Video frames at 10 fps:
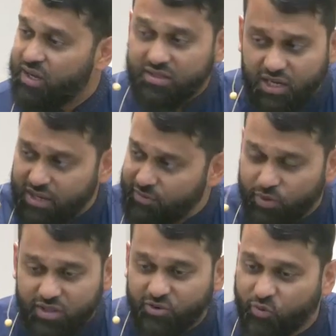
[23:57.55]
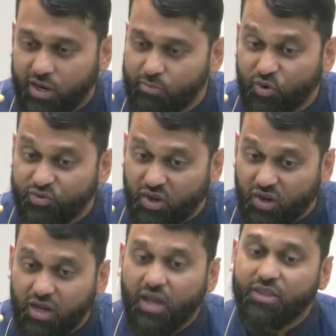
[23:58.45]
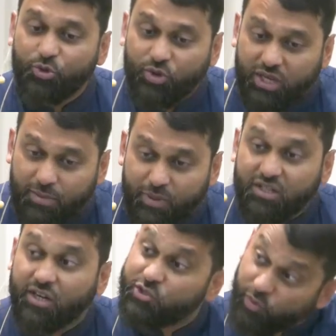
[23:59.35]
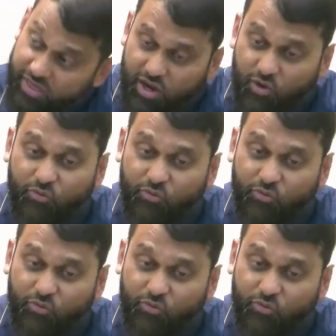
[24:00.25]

is that even when the friend moves on, then you keep in touch with